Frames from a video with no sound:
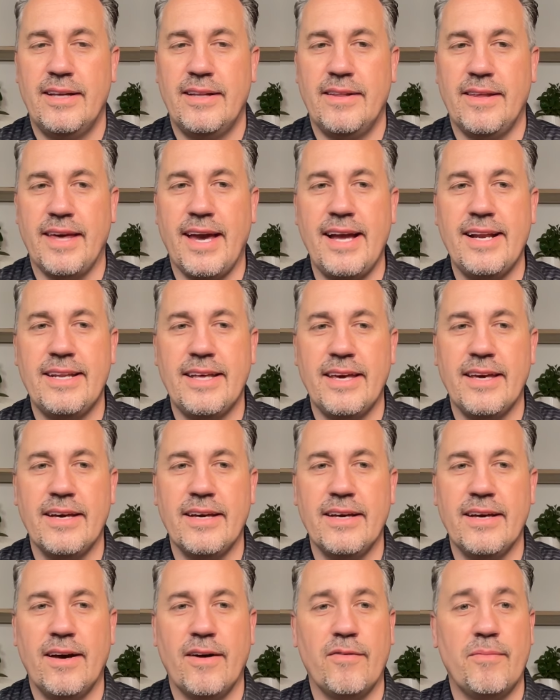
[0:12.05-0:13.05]
The
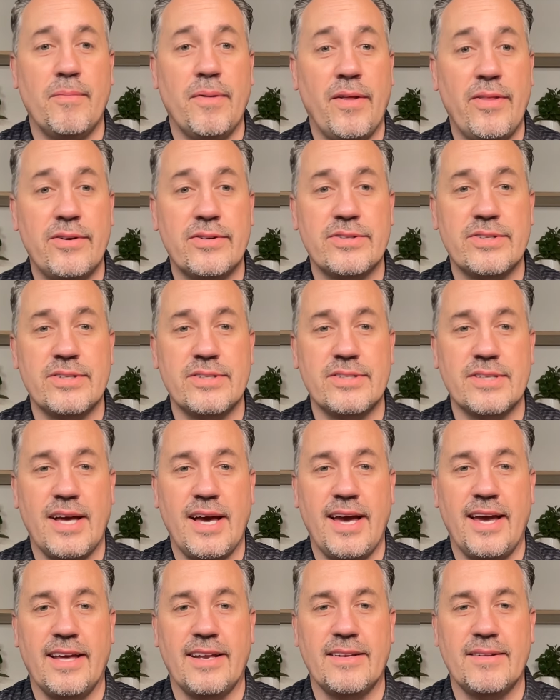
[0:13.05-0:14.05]
Idea of Mothers in
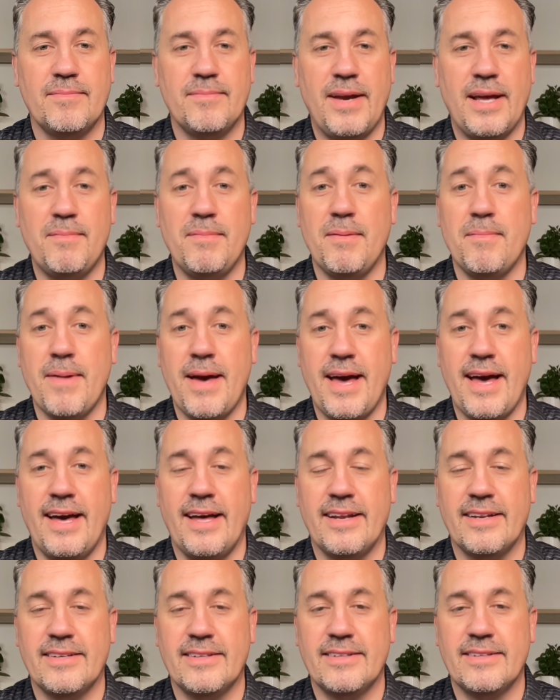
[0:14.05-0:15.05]
Zion Made Me
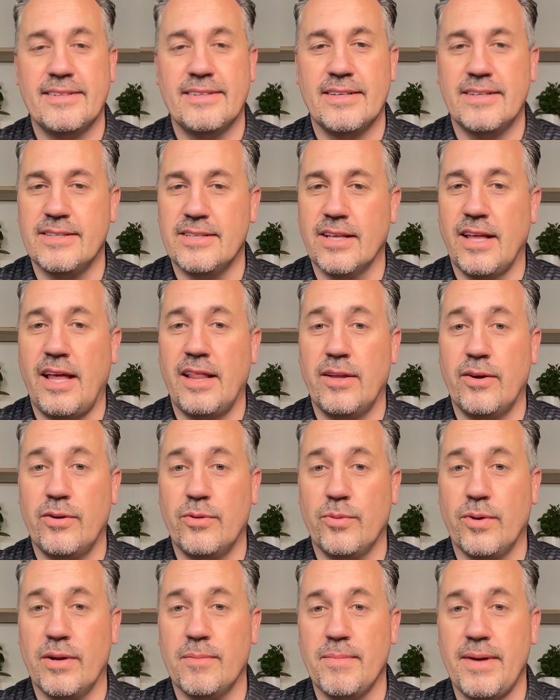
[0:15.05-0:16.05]
Mad Until I
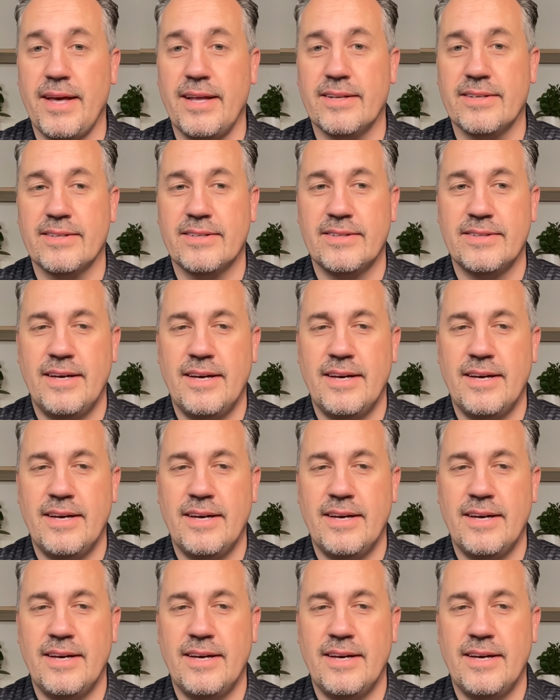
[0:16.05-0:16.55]
Learned What It Meant.